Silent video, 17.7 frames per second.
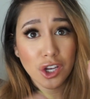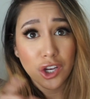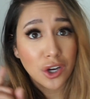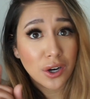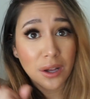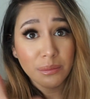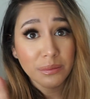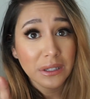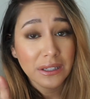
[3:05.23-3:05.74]
You're
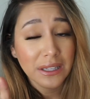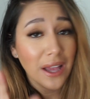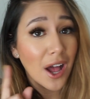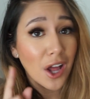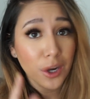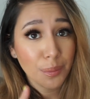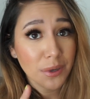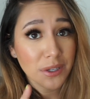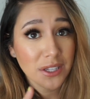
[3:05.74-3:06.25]
completely
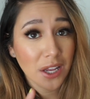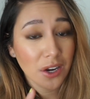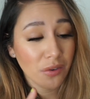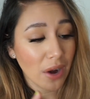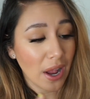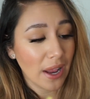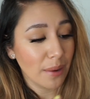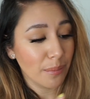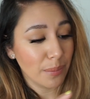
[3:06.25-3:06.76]
100%
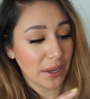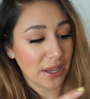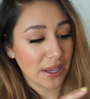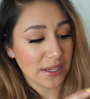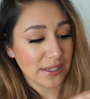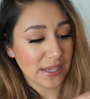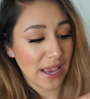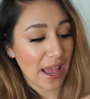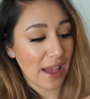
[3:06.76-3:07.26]
right,
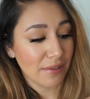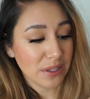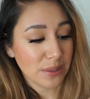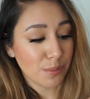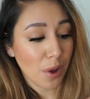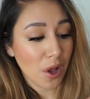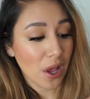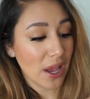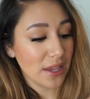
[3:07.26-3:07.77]
because they have
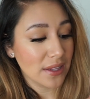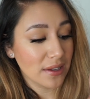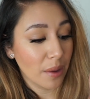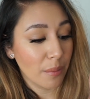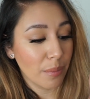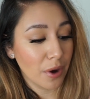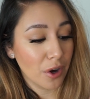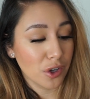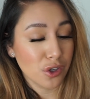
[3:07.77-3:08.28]
small heads
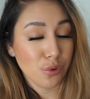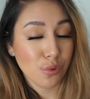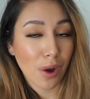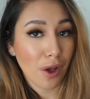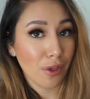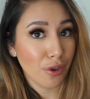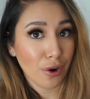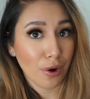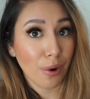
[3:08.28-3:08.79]
compared to
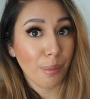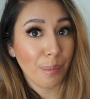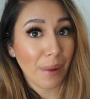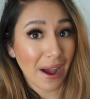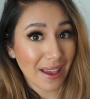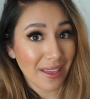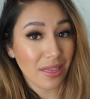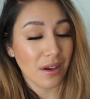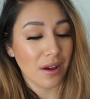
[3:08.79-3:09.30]
other
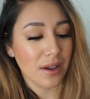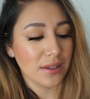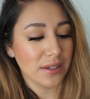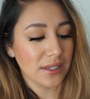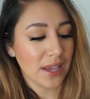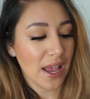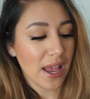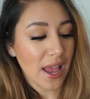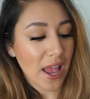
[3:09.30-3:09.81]

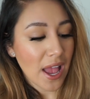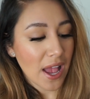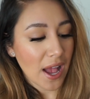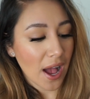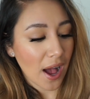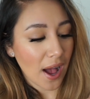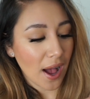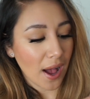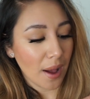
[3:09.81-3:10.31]
pythons.
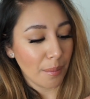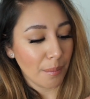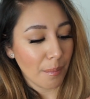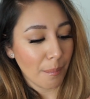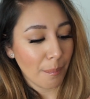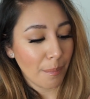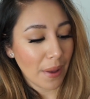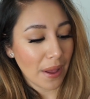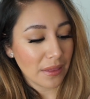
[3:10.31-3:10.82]

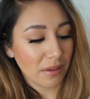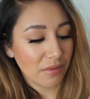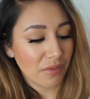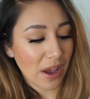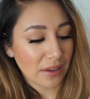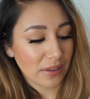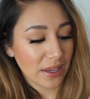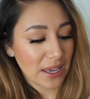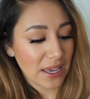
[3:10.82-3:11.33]
But the
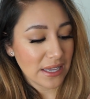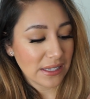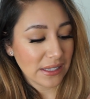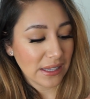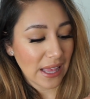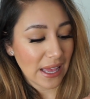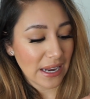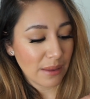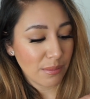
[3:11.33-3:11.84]
fact that he's
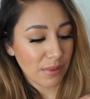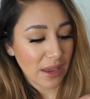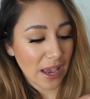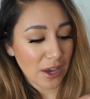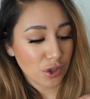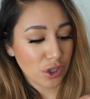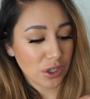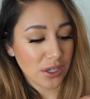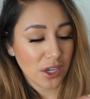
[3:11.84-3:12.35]
letting me
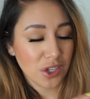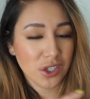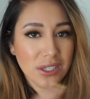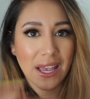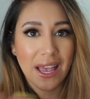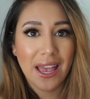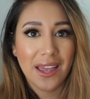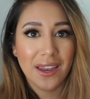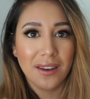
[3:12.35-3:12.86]
actually touch his
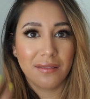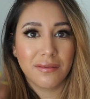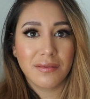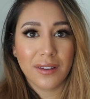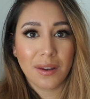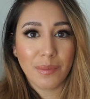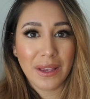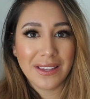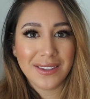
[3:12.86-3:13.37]
head
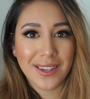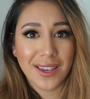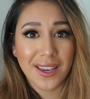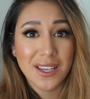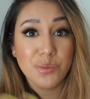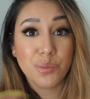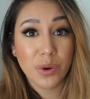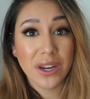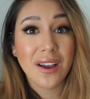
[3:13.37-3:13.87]
means that
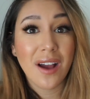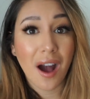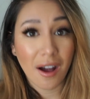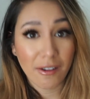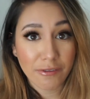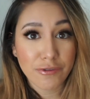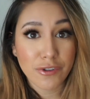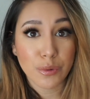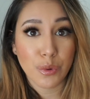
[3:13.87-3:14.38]
he's pretty
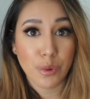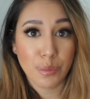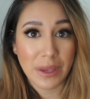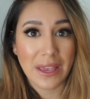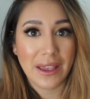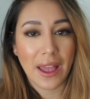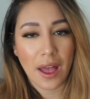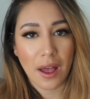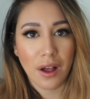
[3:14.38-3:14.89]
comfortable
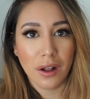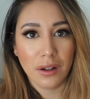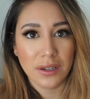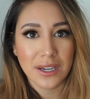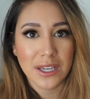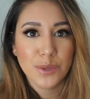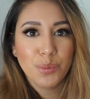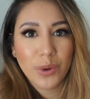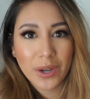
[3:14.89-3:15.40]
being held,
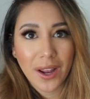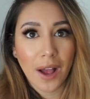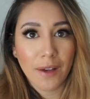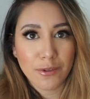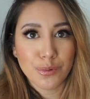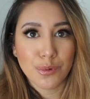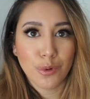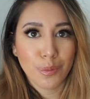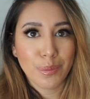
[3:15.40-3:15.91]
and he's pretty
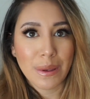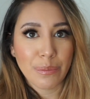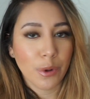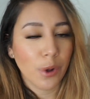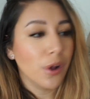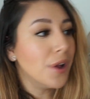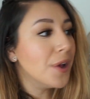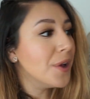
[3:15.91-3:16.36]
comfortable with people.